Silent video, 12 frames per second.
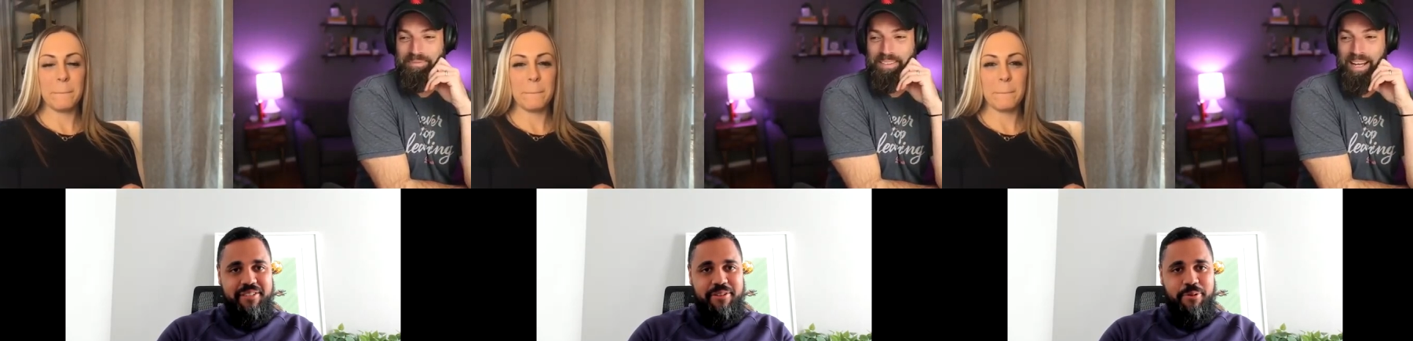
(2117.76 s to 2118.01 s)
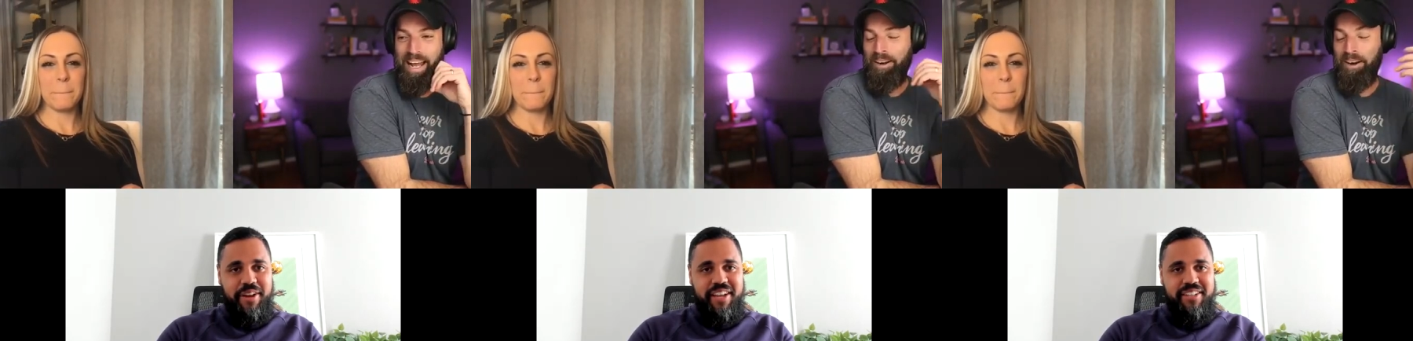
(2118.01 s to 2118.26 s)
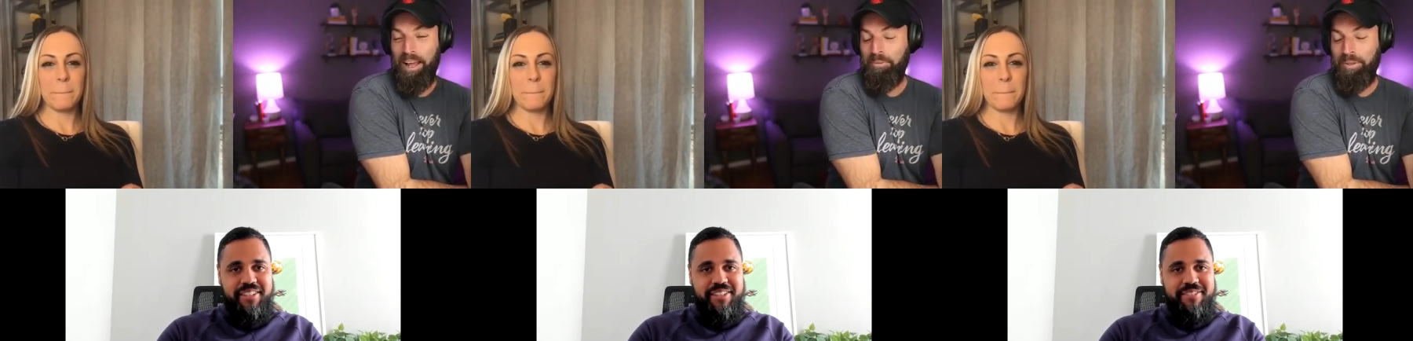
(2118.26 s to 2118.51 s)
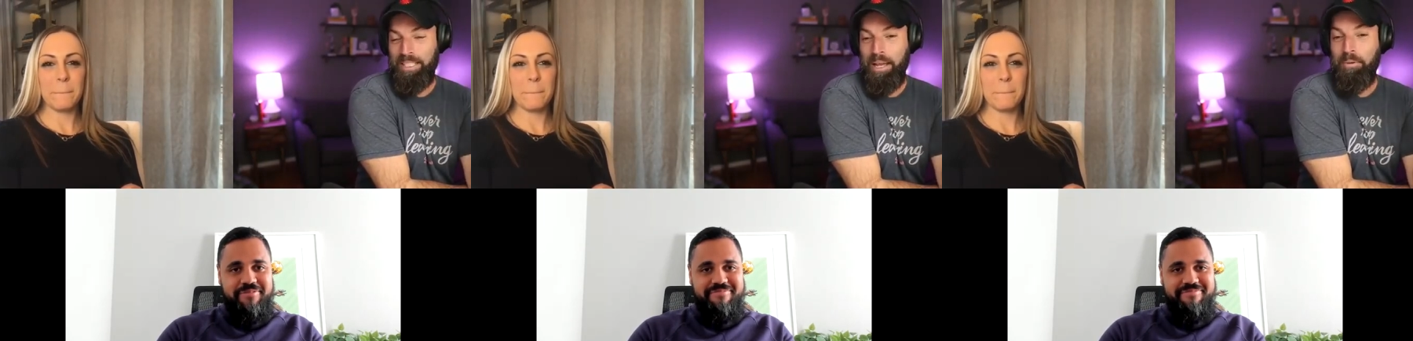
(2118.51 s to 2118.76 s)
Speaker 1: crickets. I don't. know. It
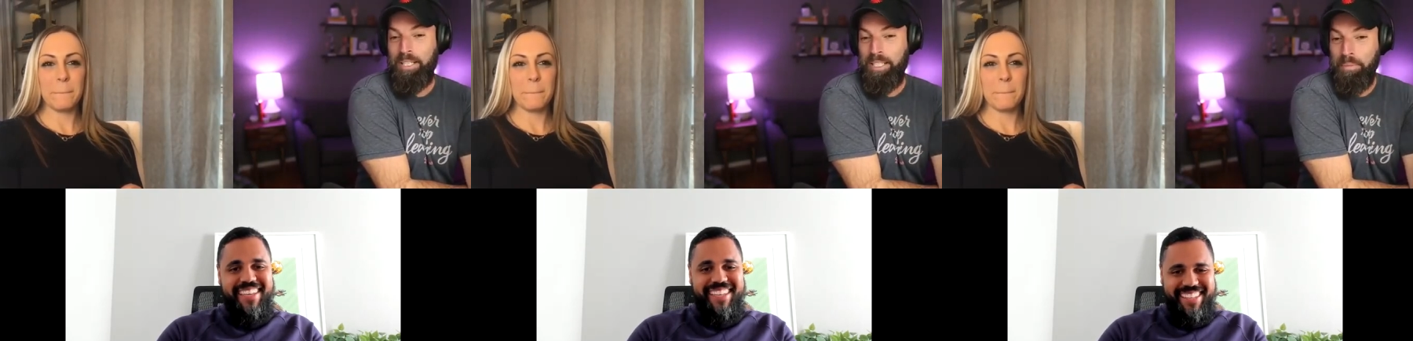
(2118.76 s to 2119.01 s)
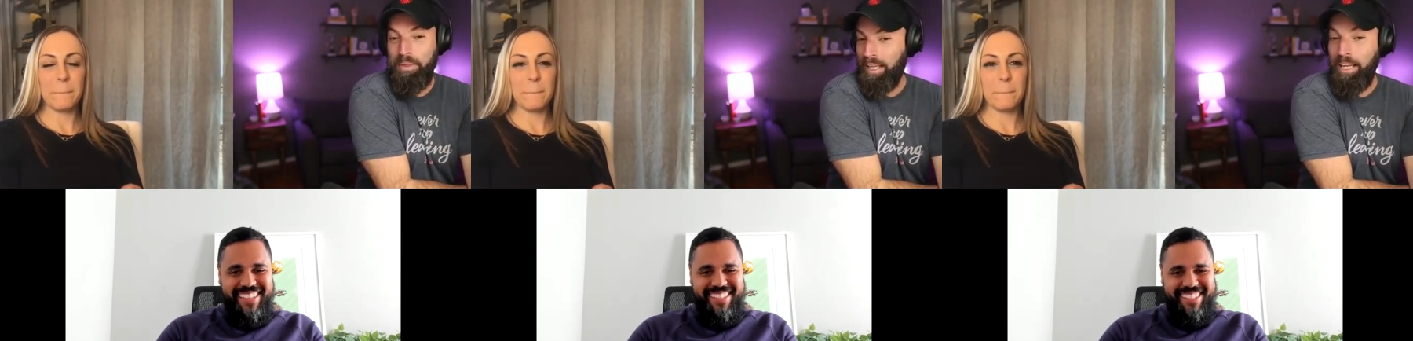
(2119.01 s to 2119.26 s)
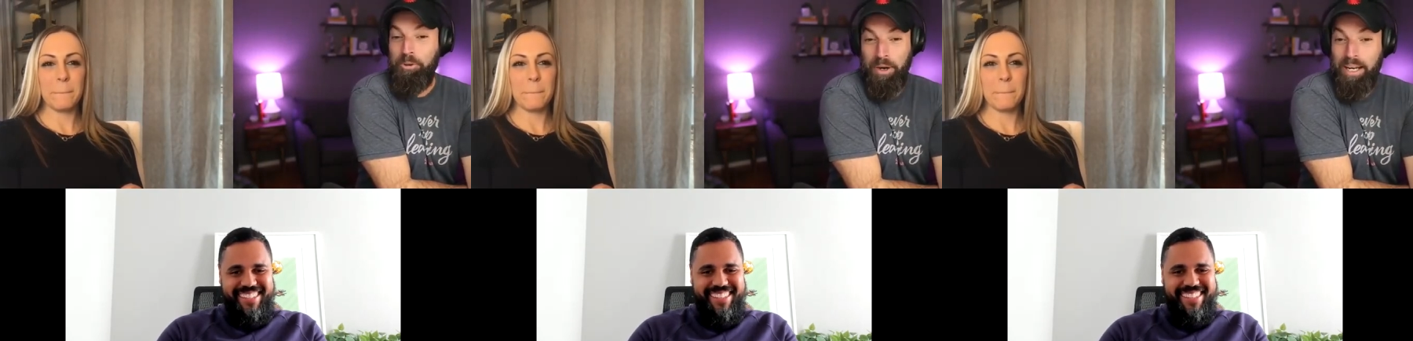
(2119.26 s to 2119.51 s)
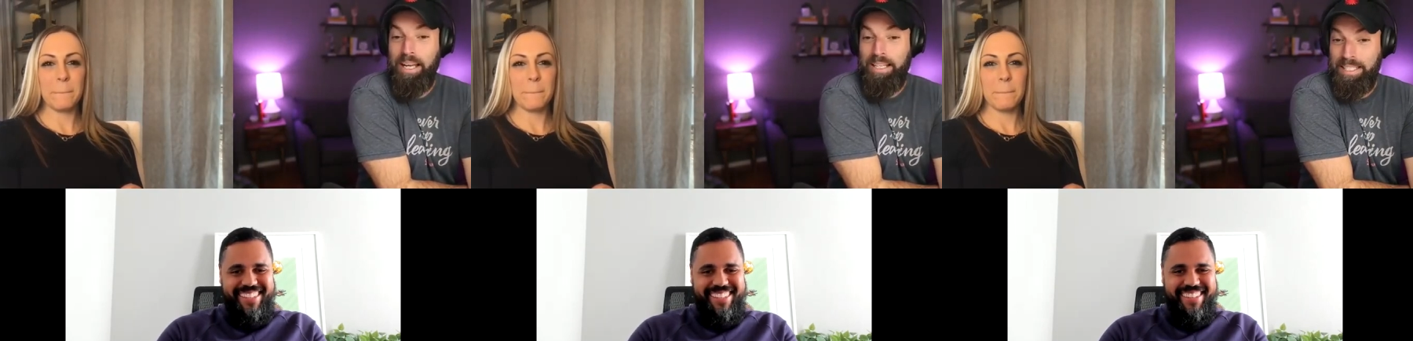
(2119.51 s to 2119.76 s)
was it was something like
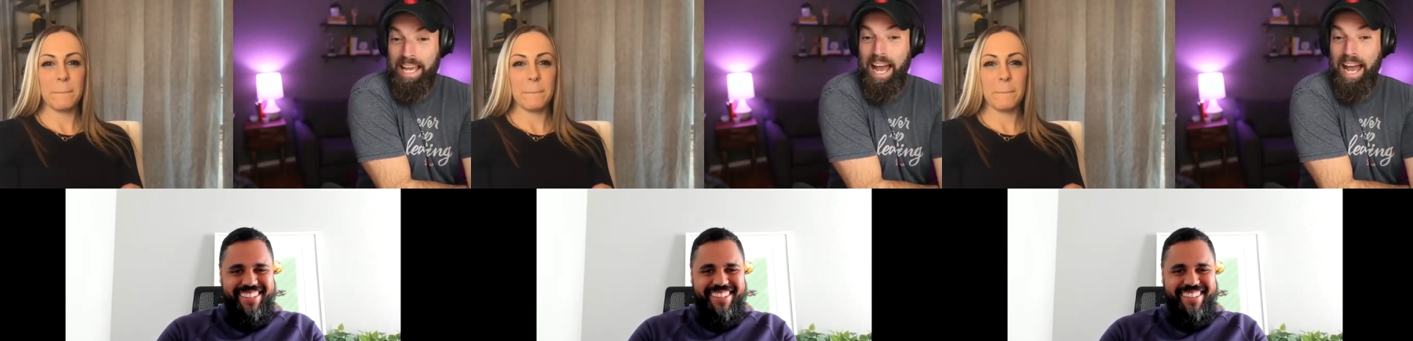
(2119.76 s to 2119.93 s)
crickets.